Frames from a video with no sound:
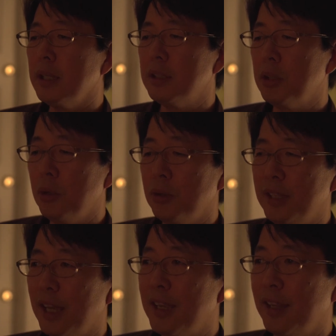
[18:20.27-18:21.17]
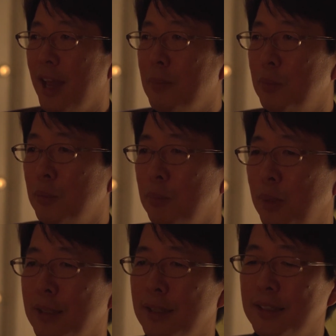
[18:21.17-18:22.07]
So that can happen,
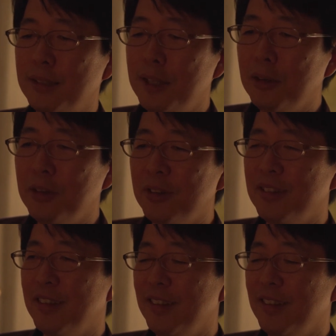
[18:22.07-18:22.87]
but still.